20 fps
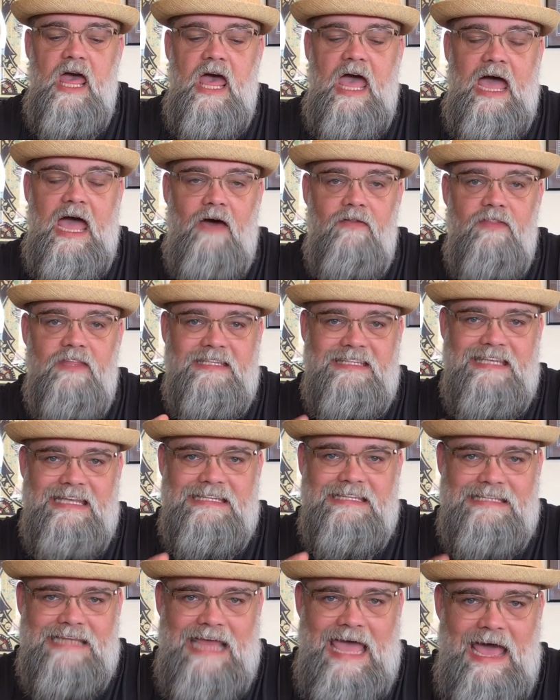how this
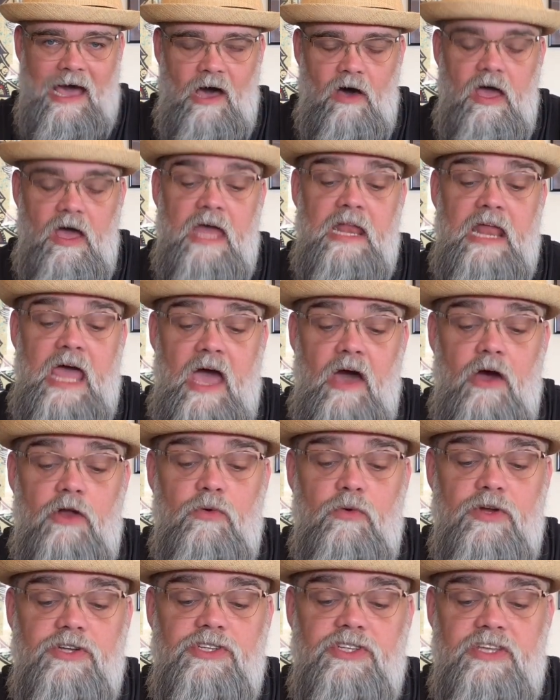is now and how it
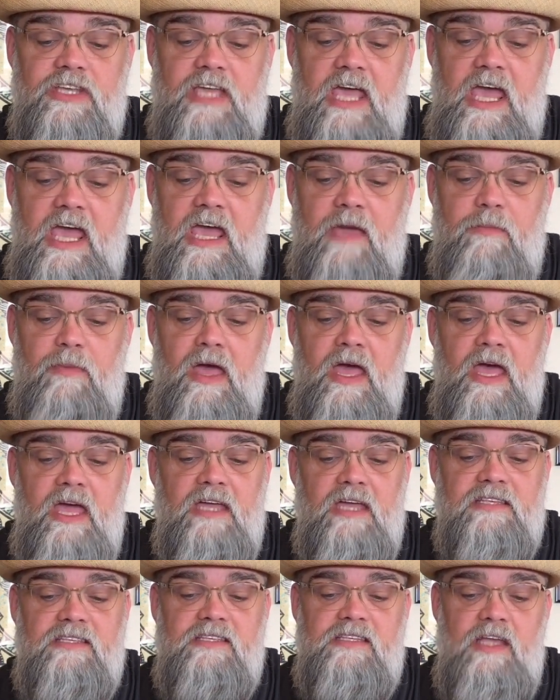originally came
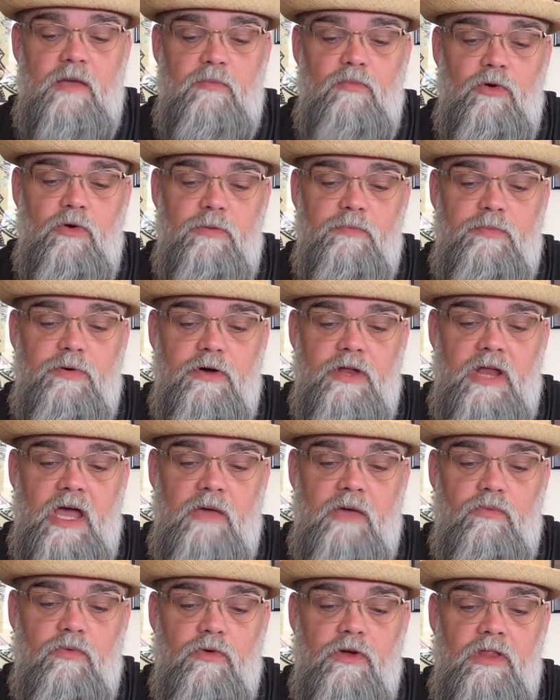is someone put a
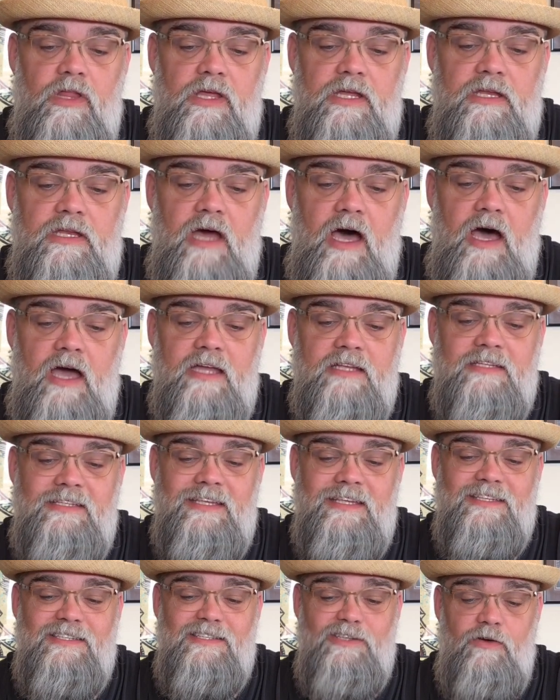really nice
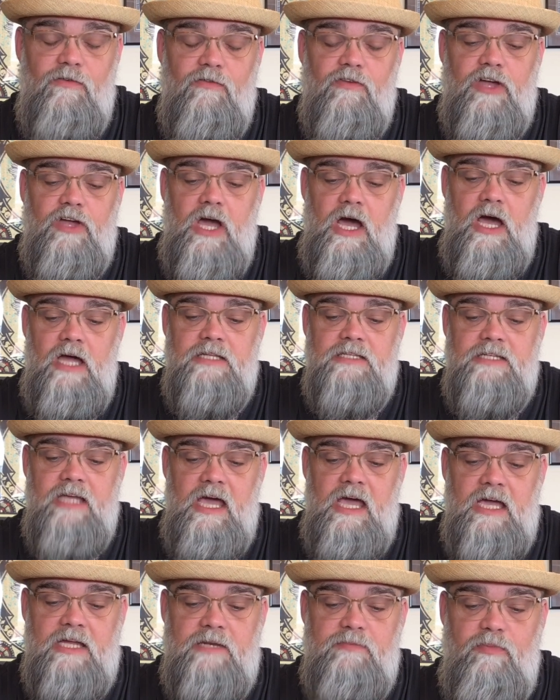silver
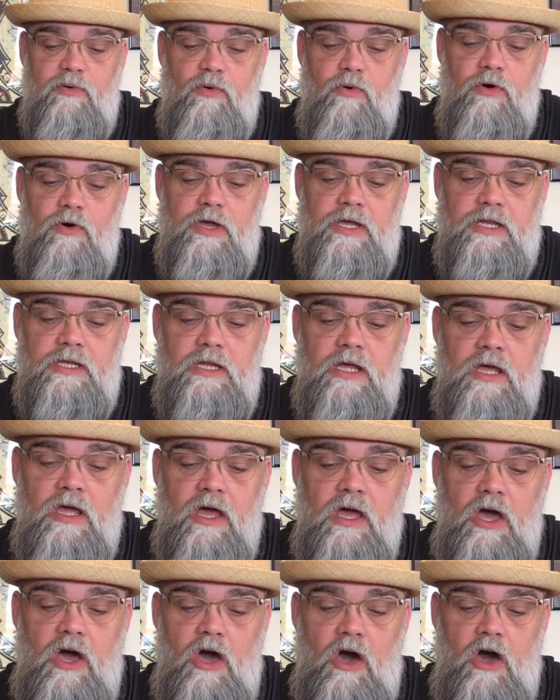contact point
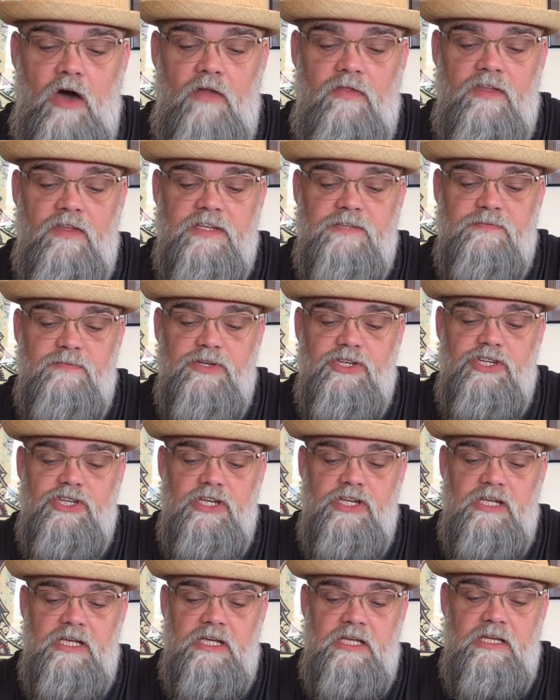on this
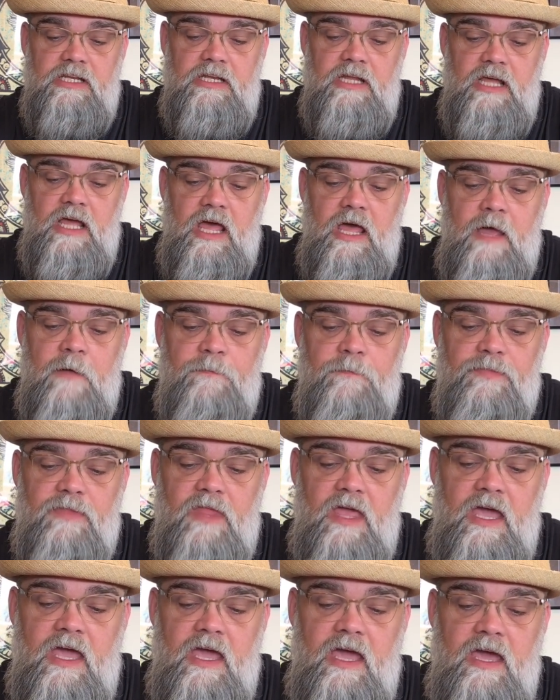machine,
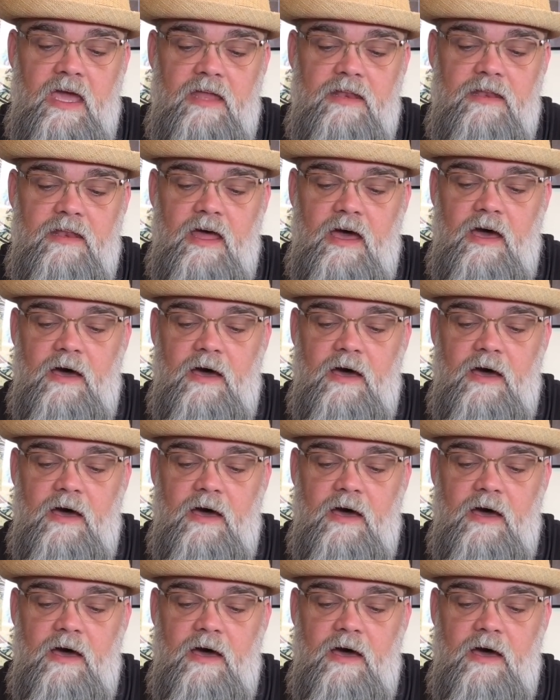and